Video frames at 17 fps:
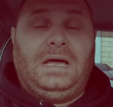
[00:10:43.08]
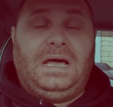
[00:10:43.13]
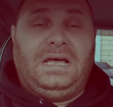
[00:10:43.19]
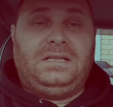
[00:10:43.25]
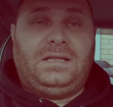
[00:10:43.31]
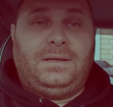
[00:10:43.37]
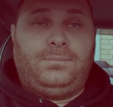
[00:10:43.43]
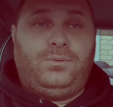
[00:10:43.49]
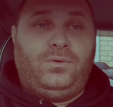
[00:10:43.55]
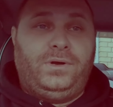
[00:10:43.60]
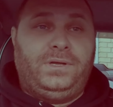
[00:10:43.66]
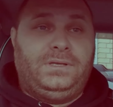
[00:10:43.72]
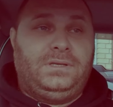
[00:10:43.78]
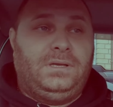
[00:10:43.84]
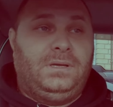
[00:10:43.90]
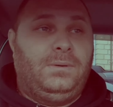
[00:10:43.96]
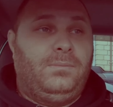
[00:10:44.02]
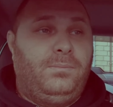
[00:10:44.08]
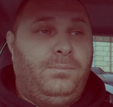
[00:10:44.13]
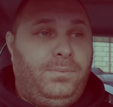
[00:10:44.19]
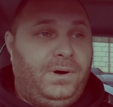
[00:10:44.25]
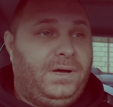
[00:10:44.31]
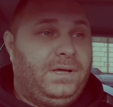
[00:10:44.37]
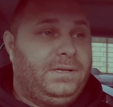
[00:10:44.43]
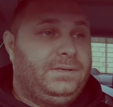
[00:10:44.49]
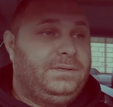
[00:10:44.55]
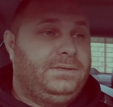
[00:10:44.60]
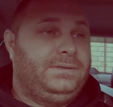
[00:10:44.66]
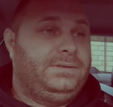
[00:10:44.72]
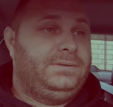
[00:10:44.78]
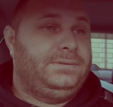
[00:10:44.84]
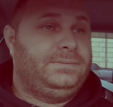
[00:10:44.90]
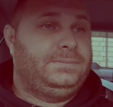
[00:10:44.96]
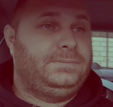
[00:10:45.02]
at that point, but
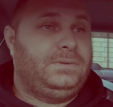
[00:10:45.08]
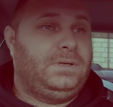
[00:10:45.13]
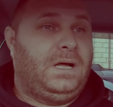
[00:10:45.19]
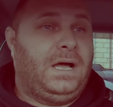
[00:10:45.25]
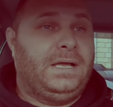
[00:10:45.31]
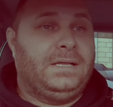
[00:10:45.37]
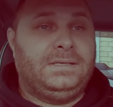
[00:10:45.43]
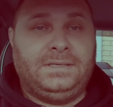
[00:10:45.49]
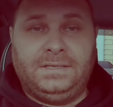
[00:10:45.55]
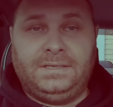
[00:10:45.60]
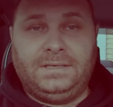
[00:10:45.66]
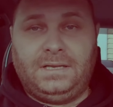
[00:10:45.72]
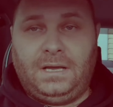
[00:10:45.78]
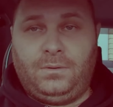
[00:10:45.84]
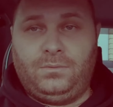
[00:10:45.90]
I didn't.